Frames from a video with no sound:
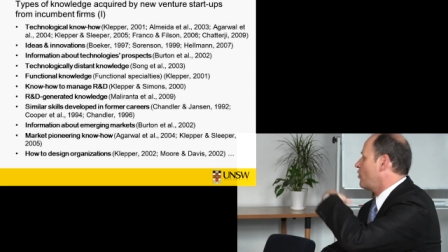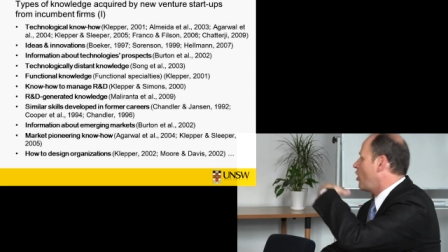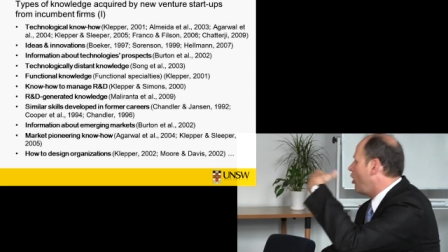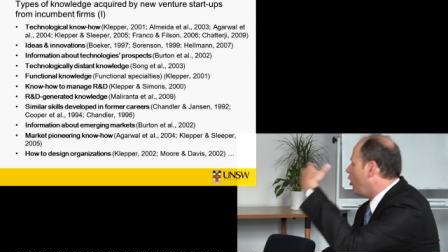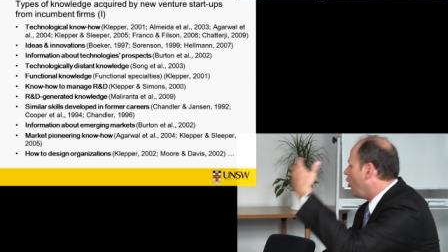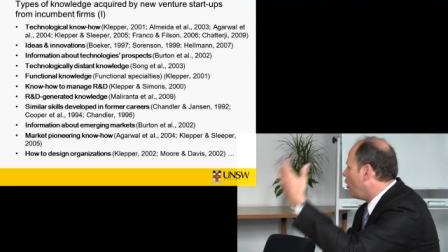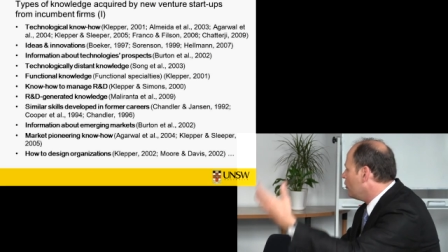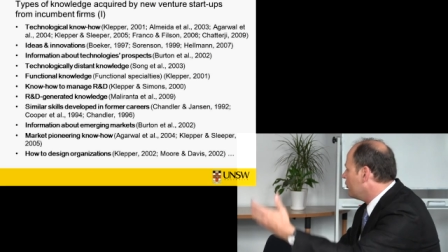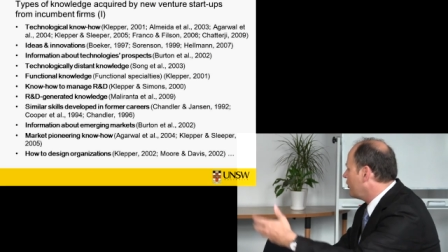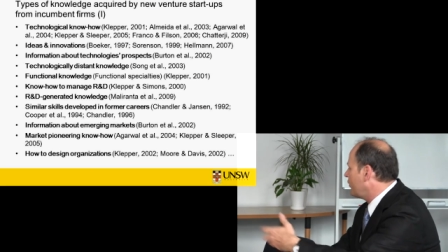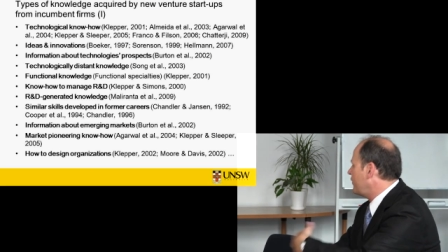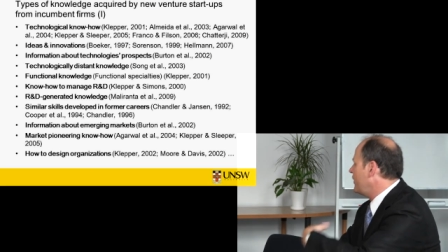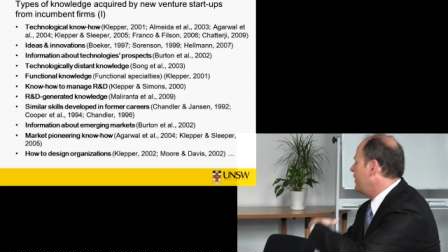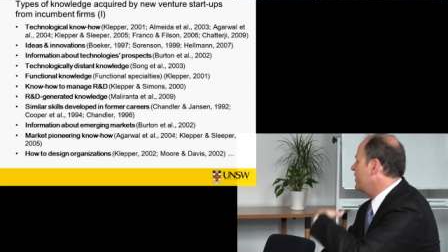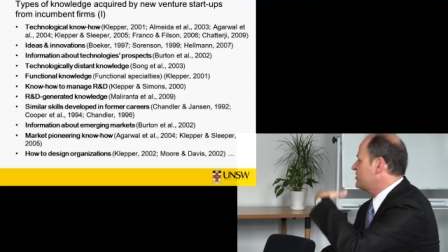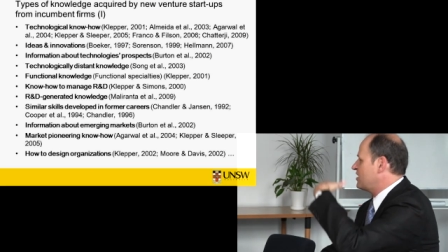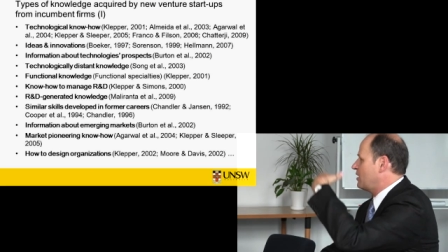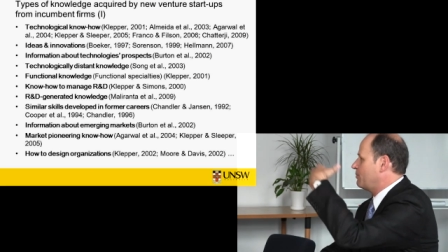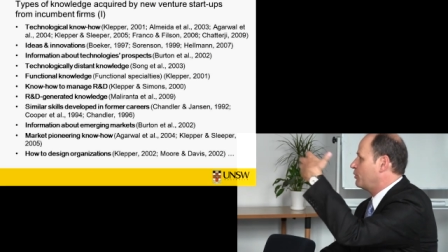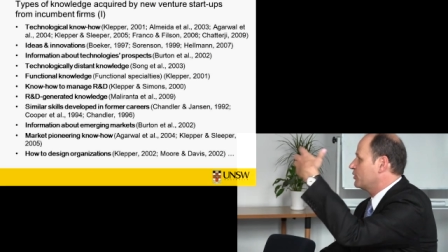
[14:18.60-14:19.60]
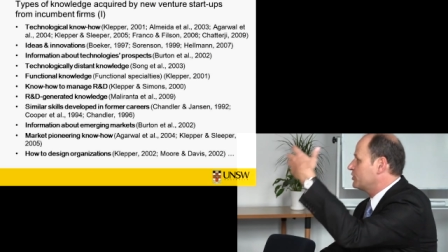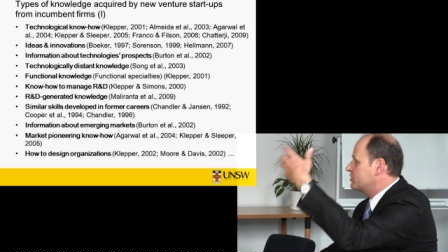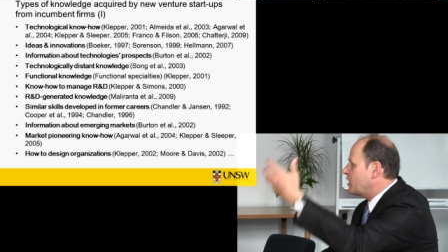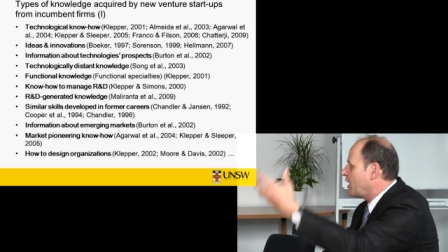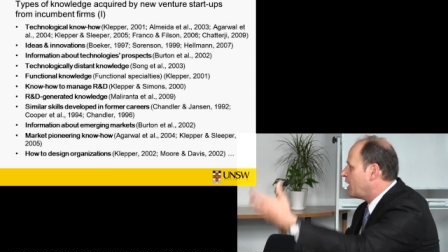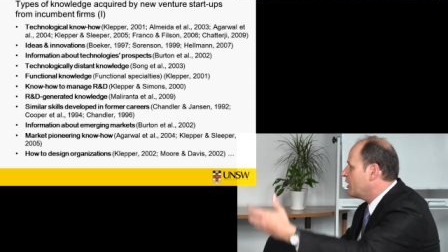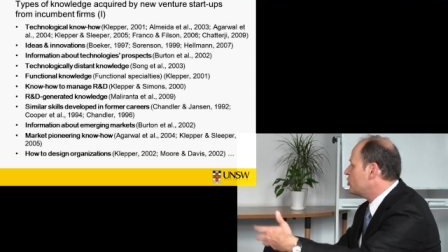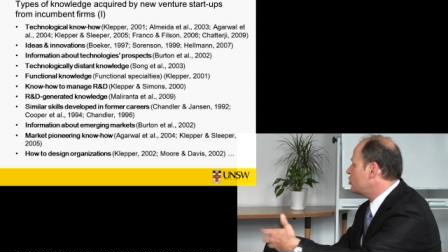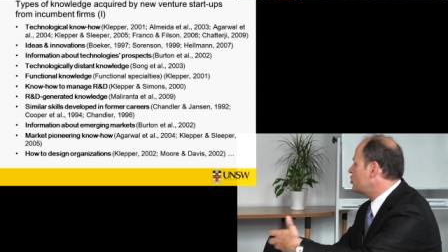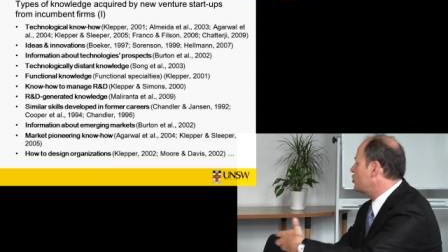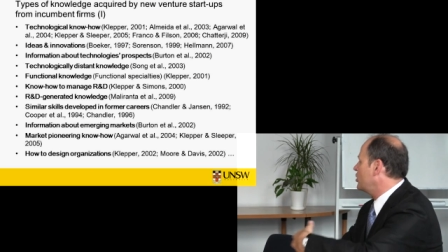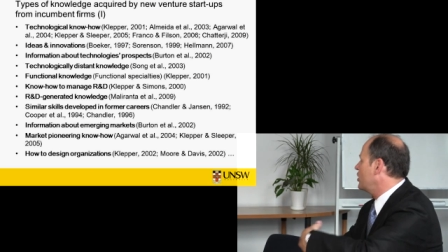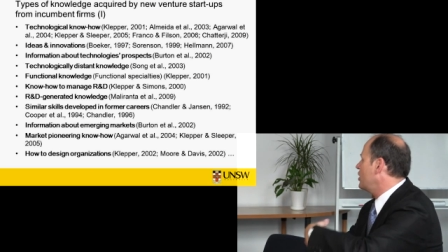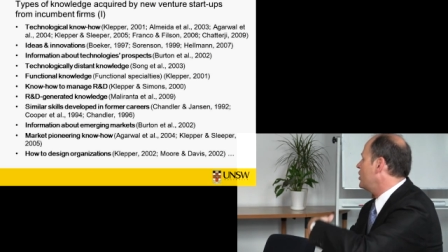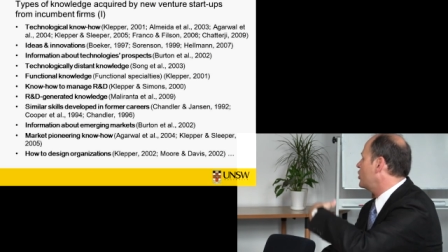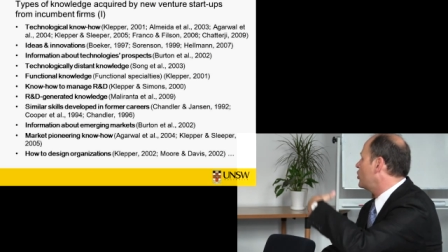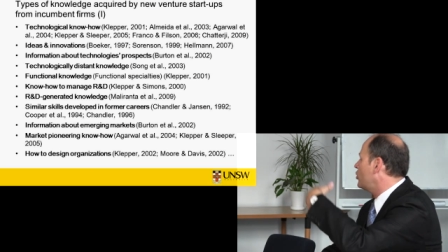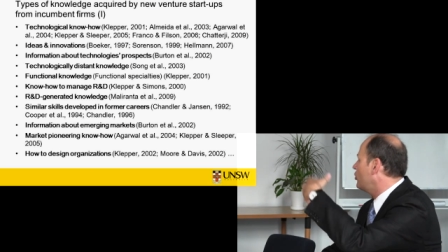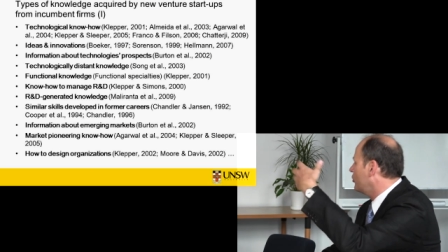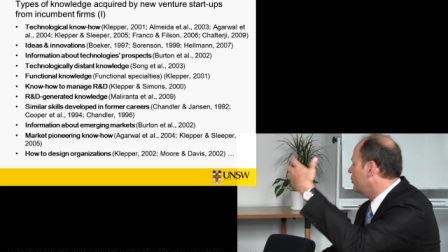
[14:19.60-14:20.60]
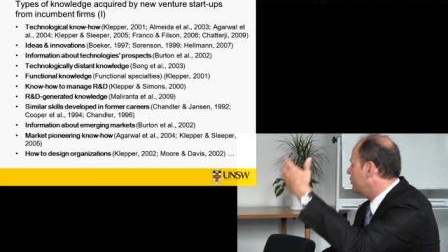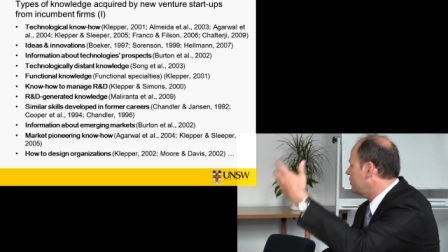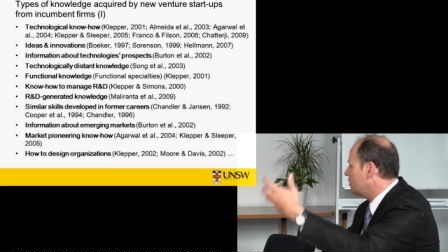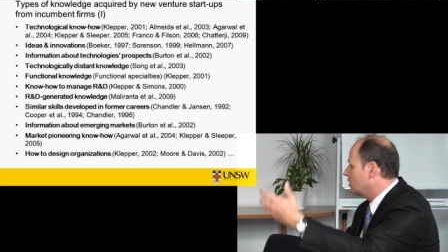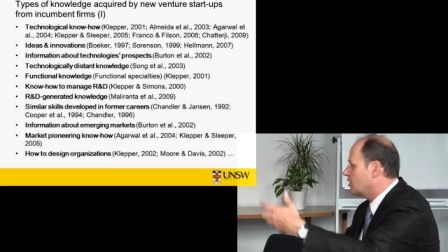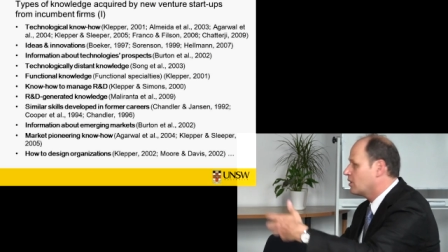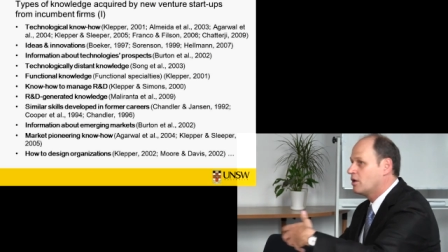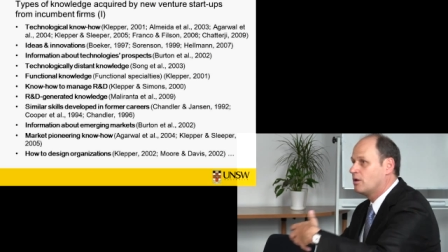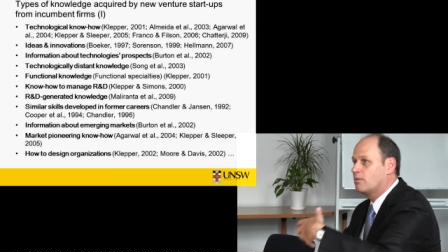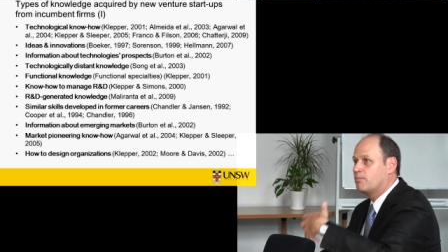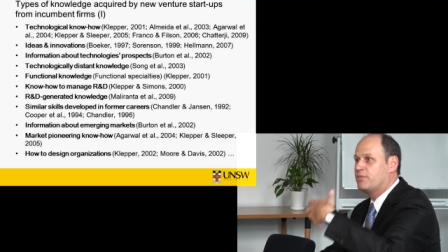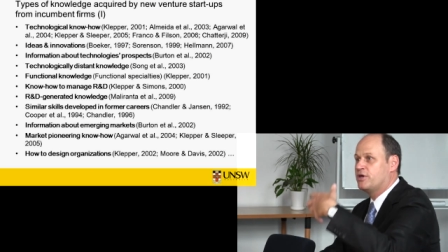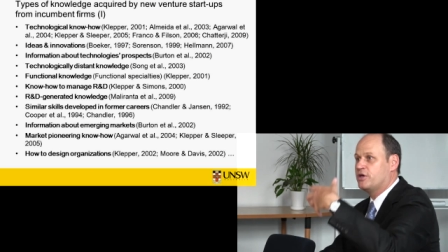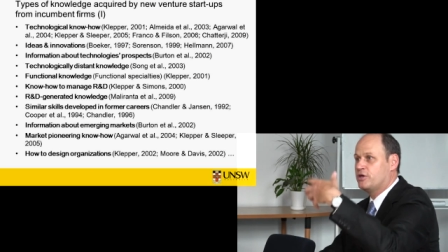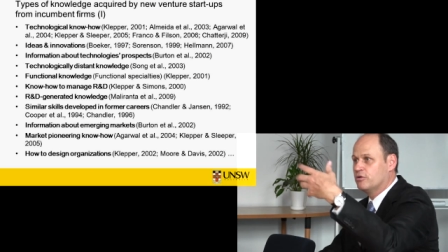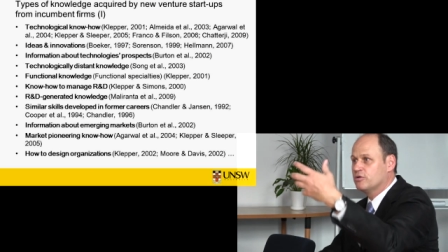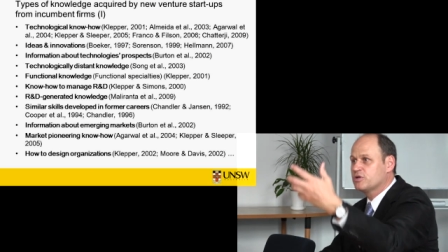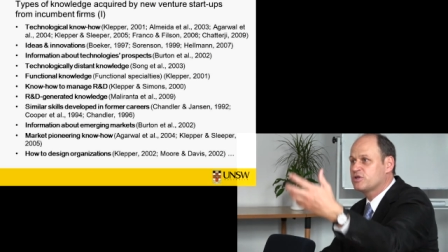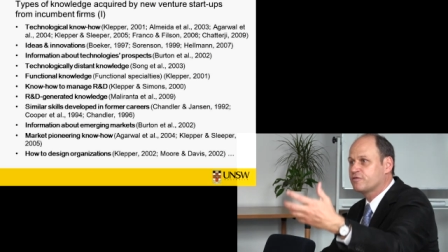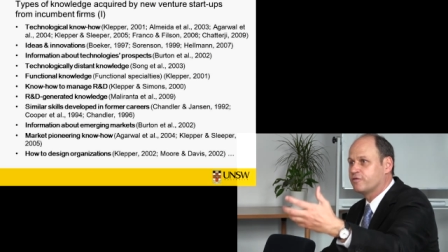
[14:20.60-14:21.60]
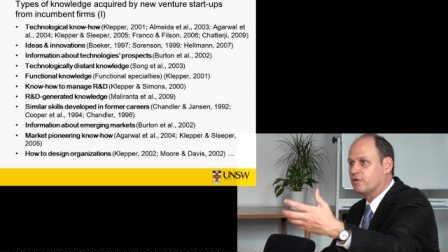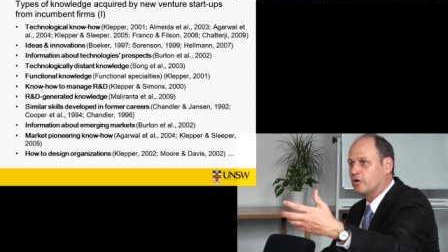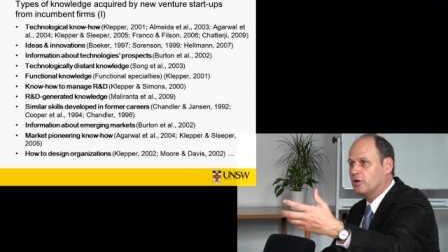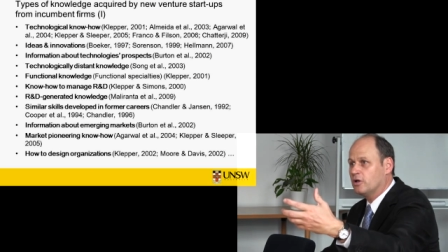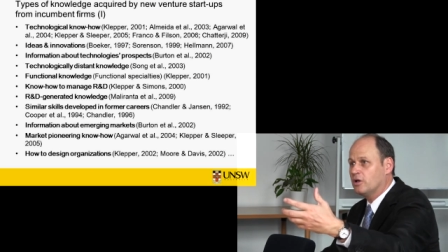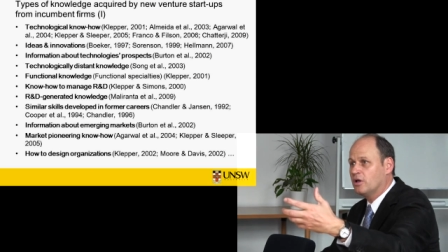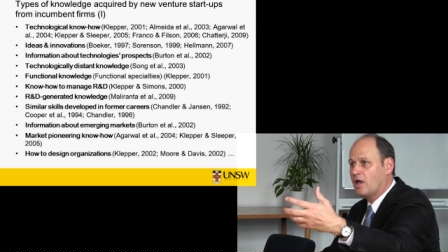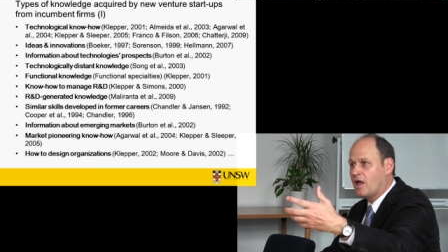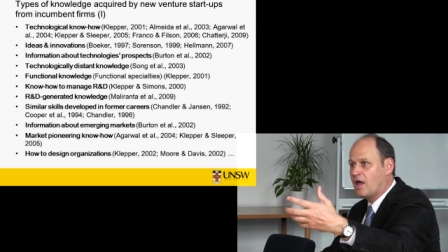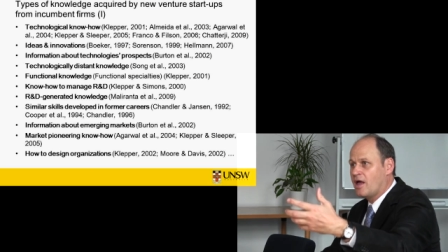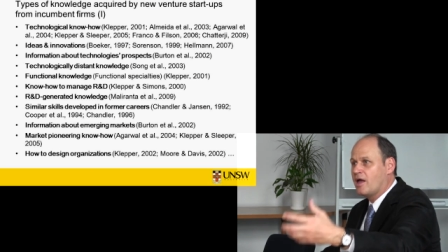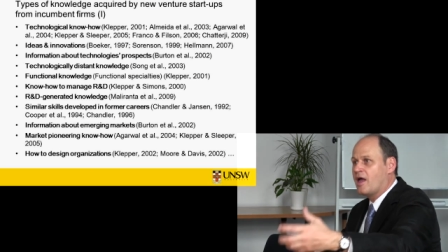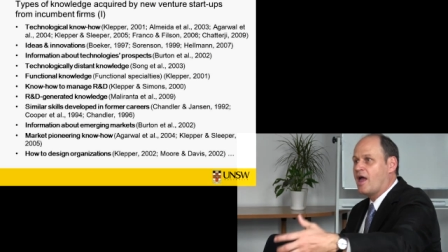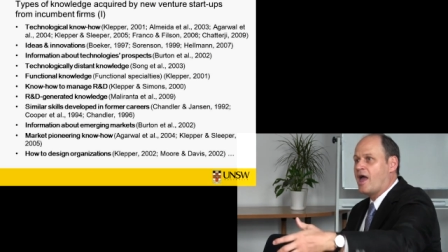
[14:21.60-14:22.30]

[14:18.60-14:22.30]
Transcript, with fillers: of all the things that potentially could be useful